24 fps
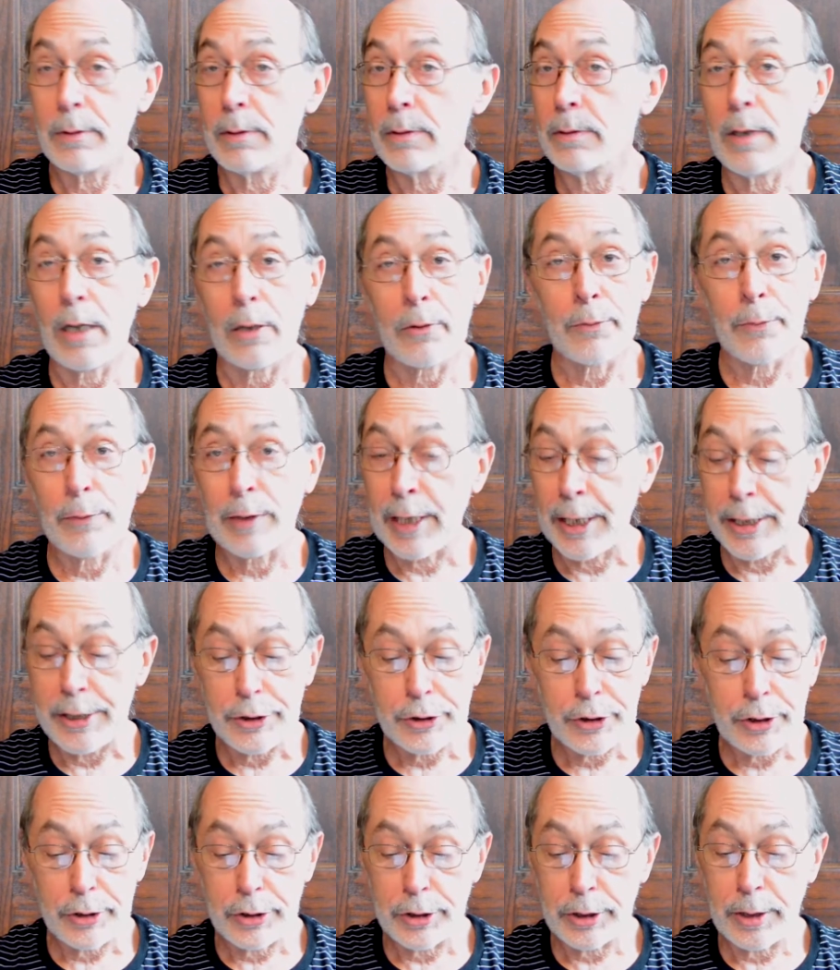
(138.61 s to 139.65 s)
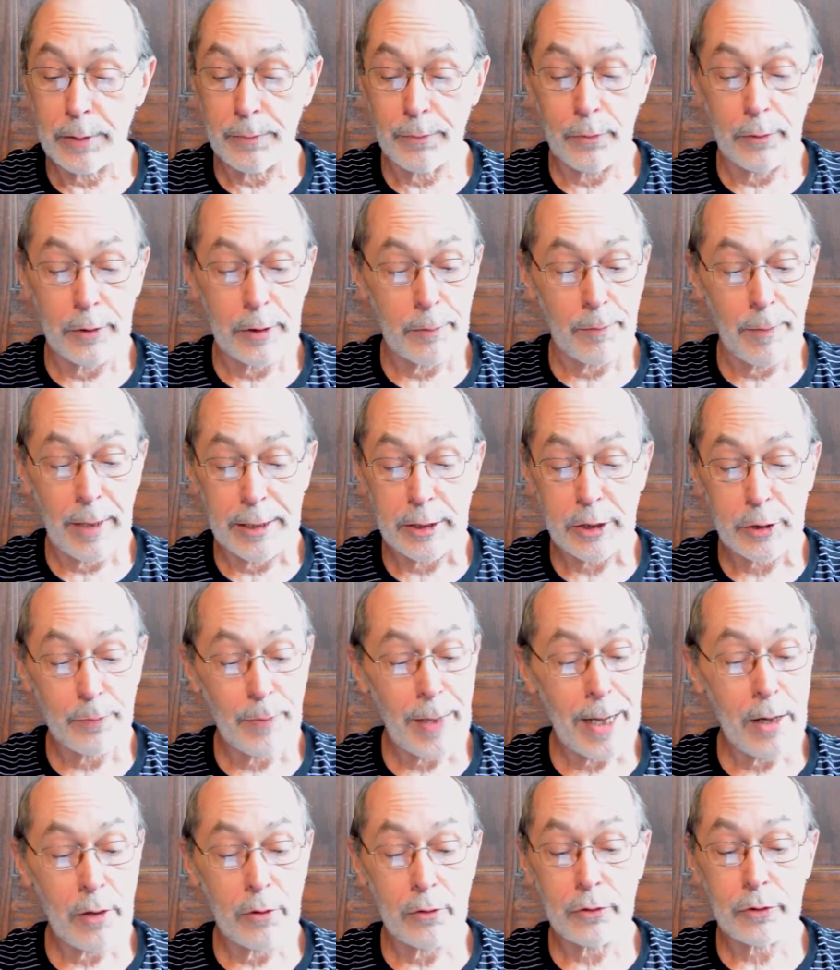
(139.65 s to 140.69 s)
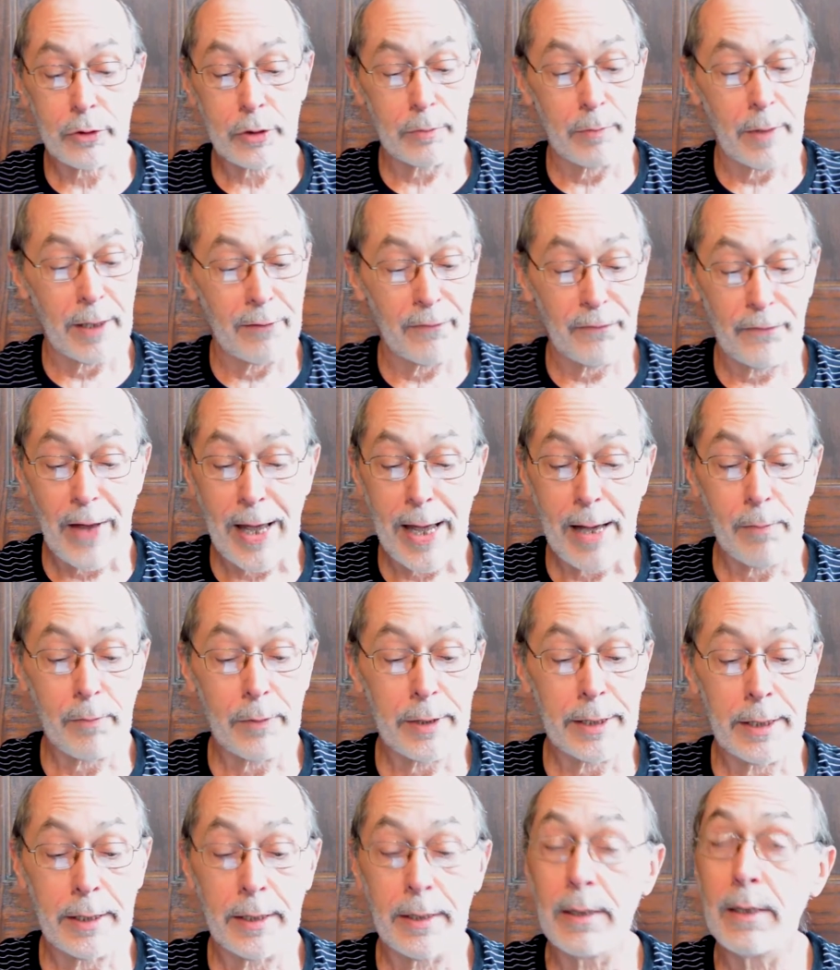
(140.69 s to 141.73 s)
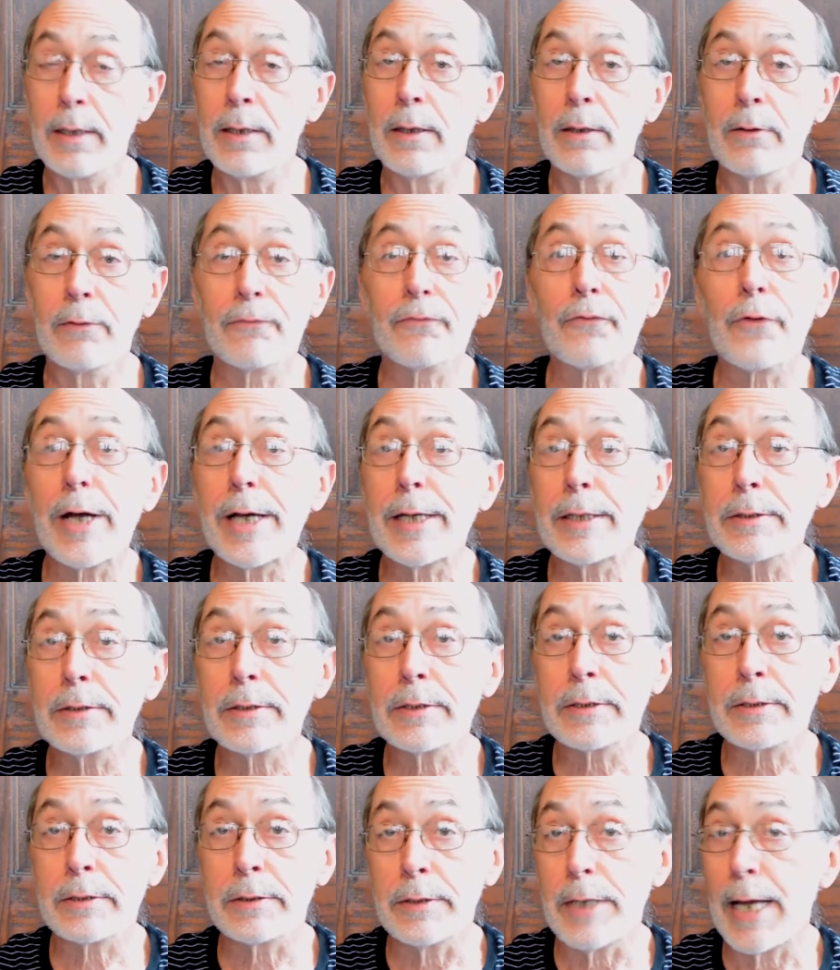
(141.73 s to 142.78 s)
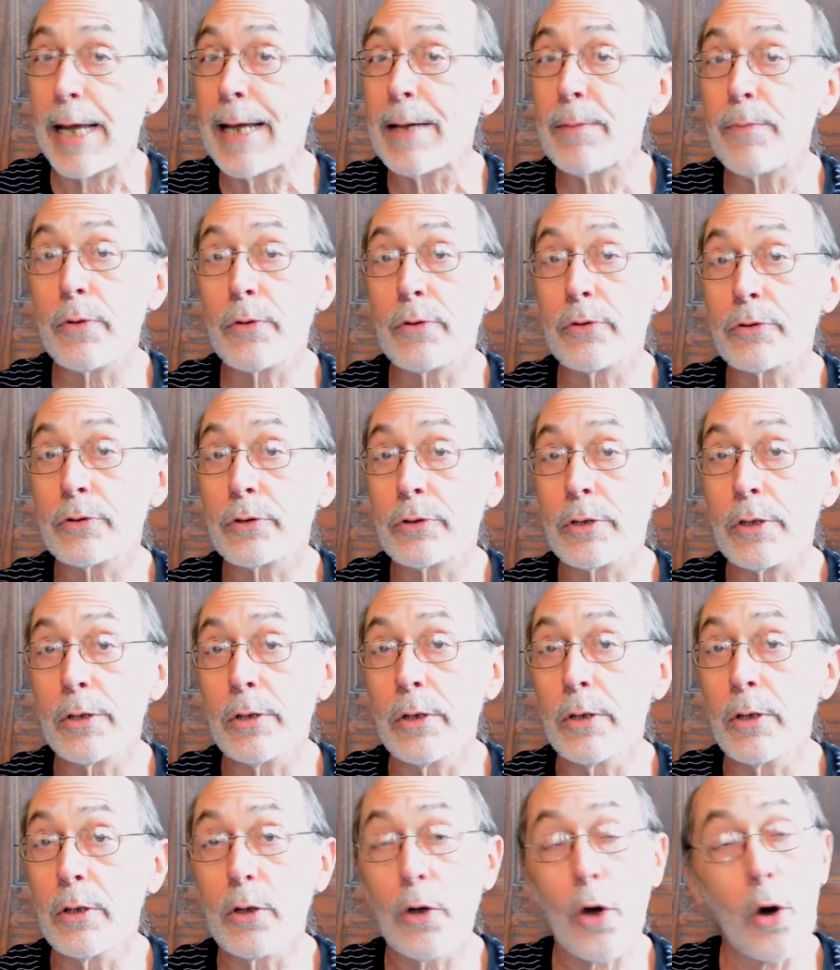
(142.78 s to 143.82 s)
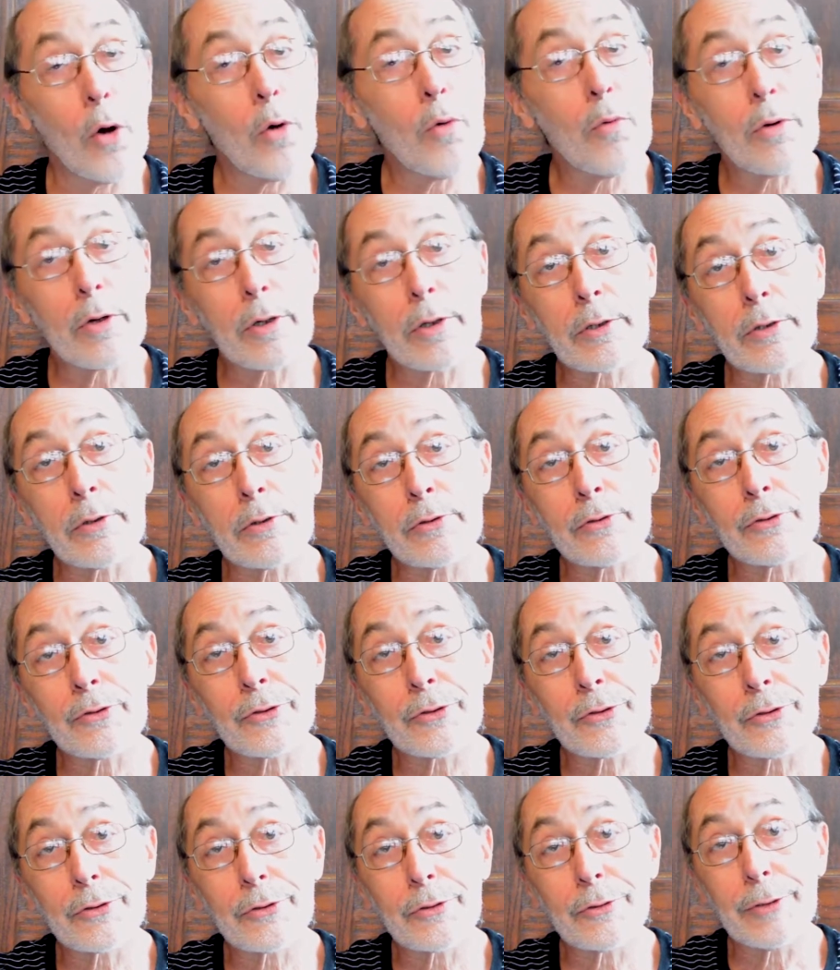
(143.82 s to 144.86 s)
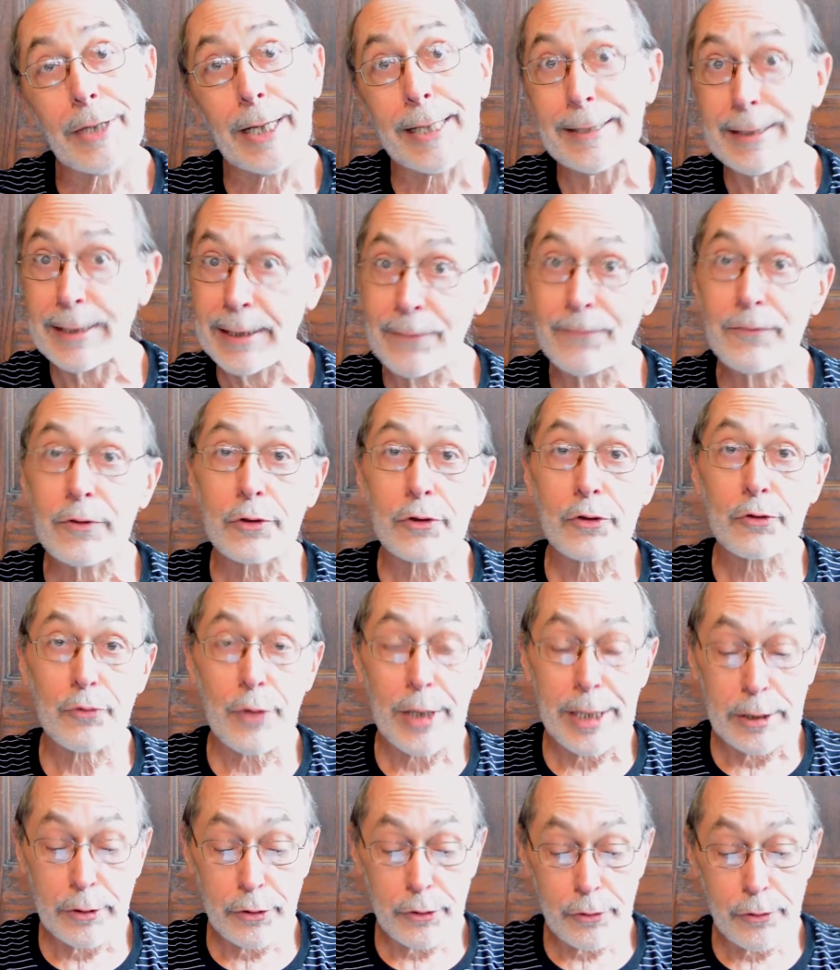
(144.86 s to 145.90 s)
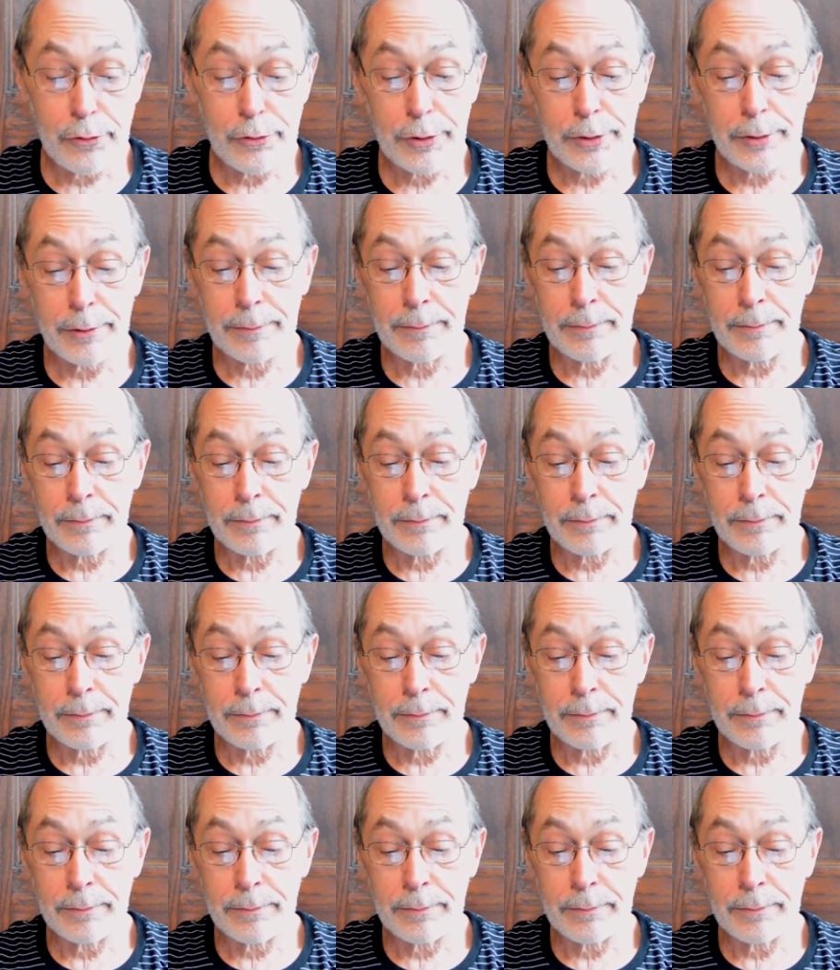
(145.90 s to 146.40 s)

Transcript: Our relationship with my spouse, my family, friends, neighbors, co-workers, and even strangers?